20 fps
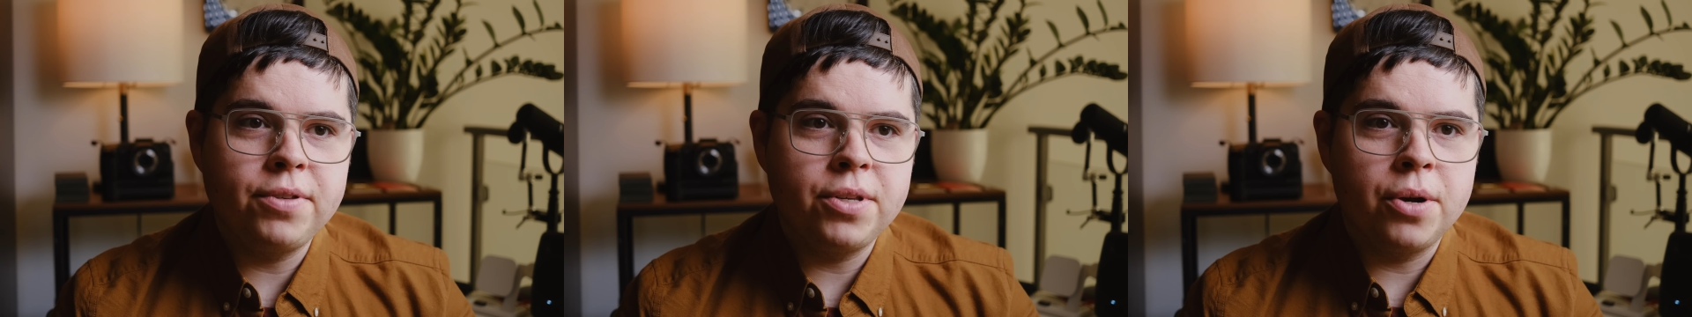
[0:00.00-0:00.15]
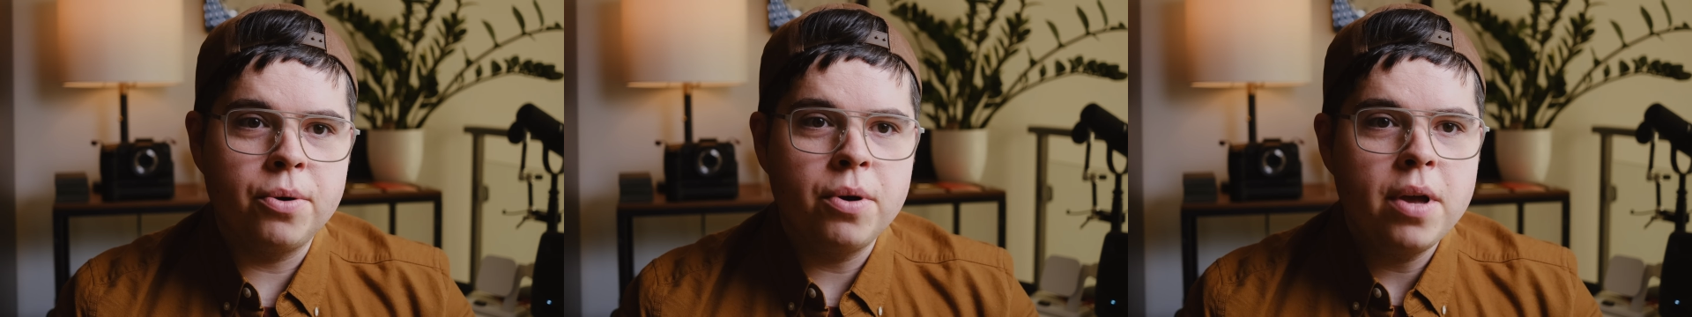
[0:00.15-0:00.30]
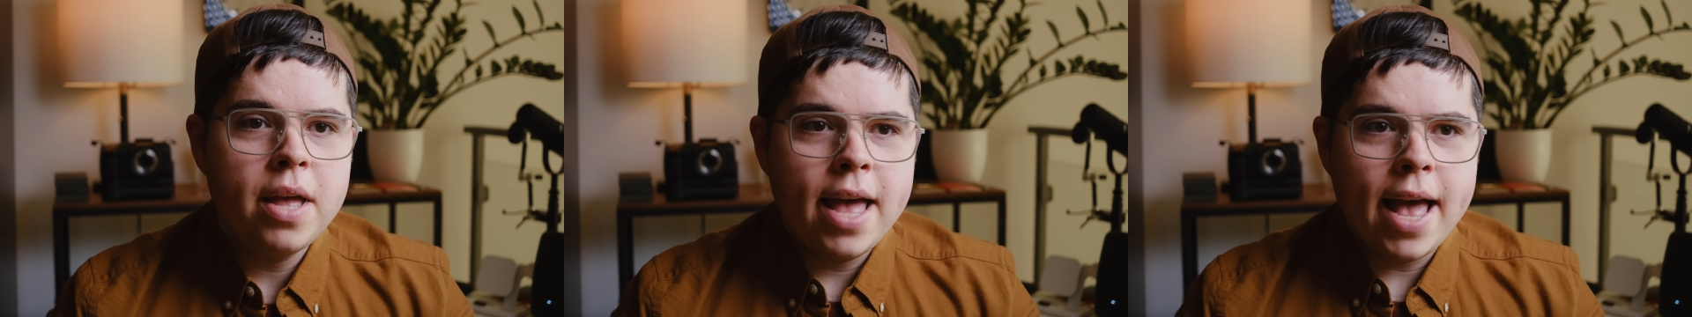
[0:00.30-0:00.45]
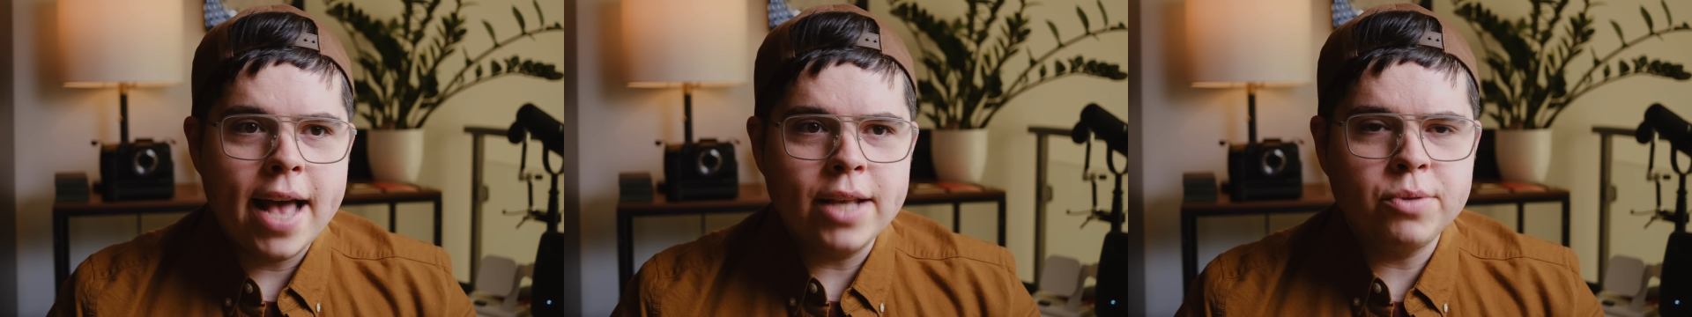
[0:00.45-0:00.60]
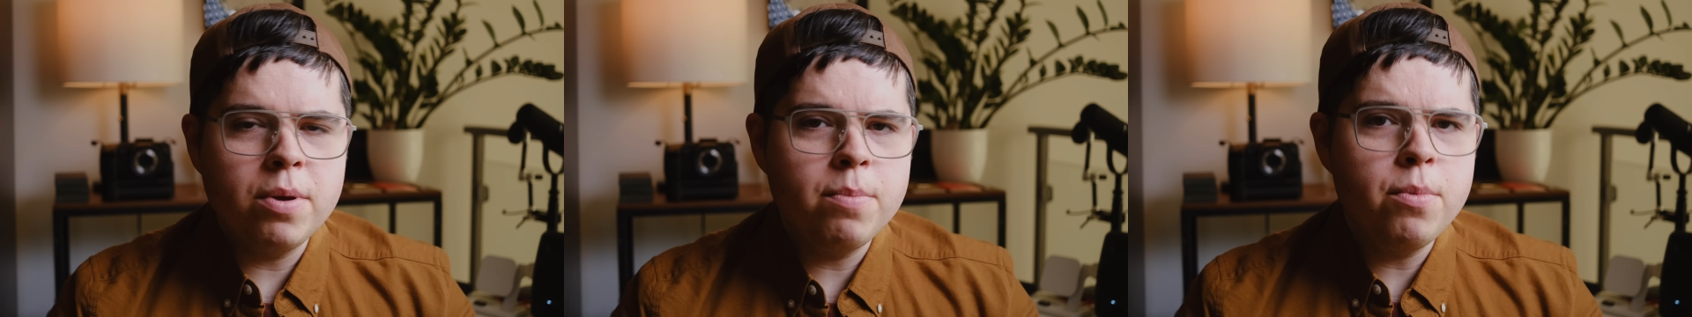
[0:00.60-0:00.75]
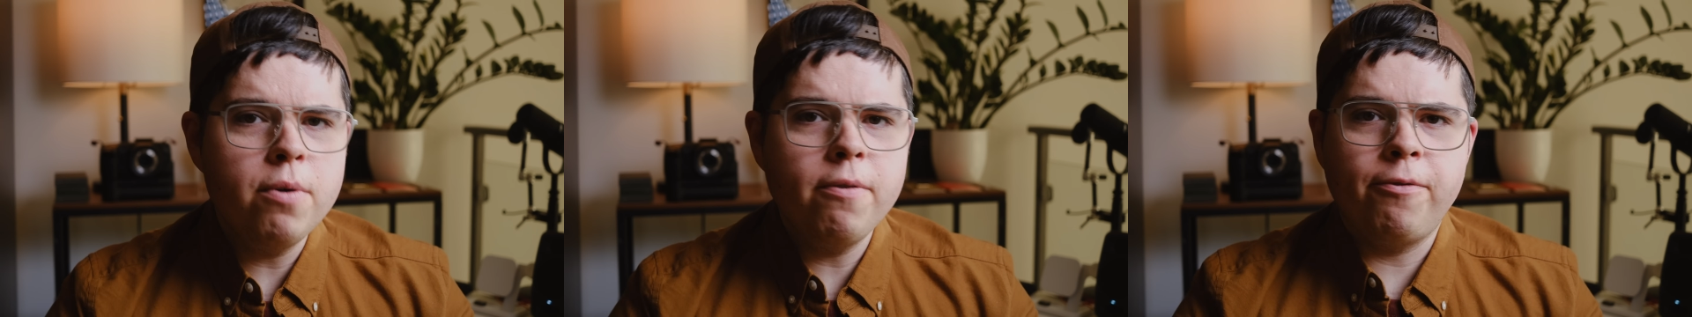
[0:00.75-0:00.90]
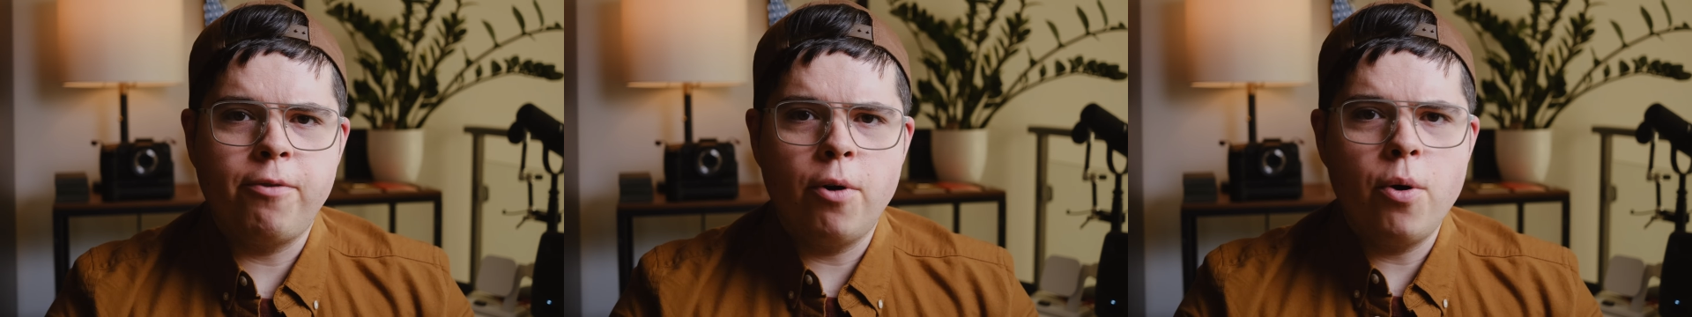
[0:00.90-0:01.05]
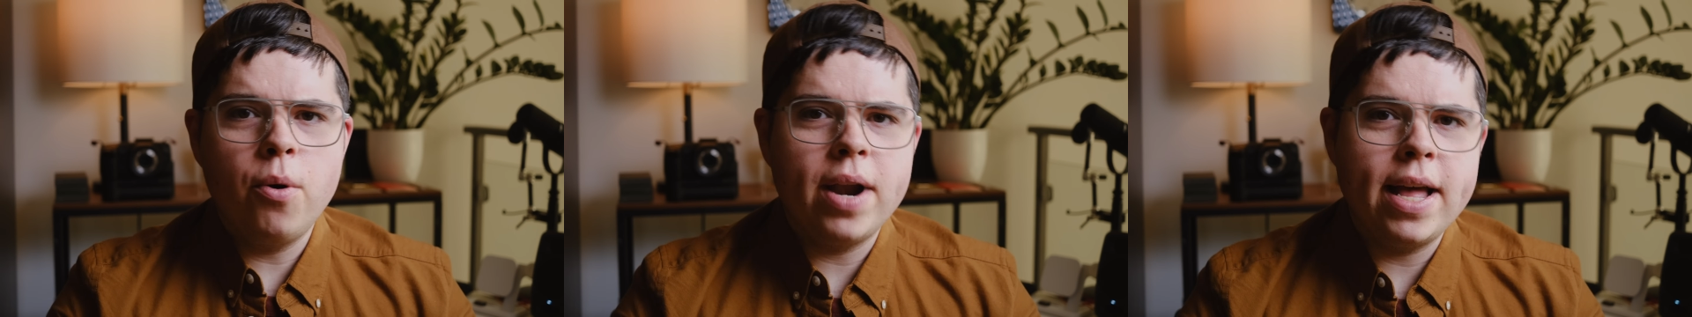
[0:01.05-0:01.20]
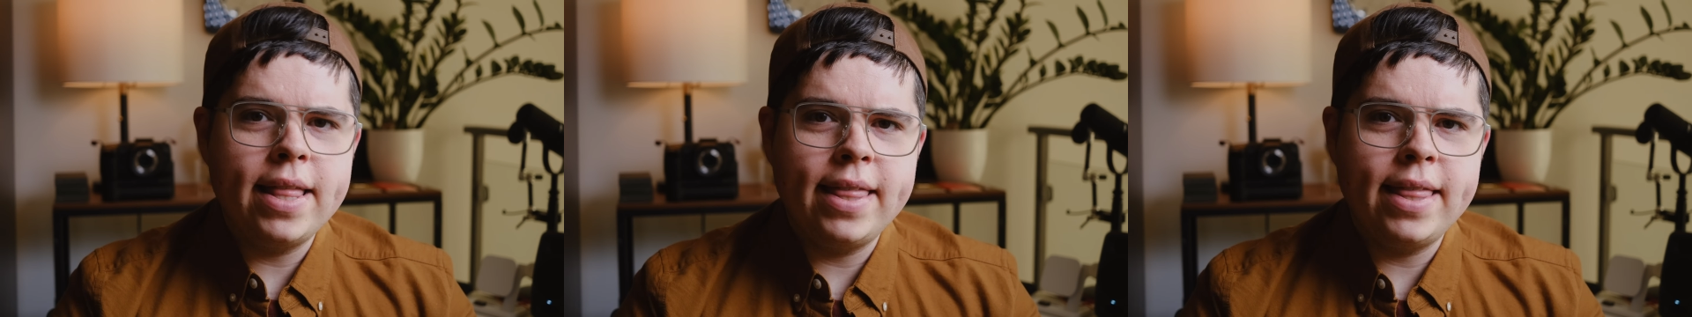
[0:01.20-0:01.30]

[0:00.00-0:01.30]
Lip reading: So as we move forward,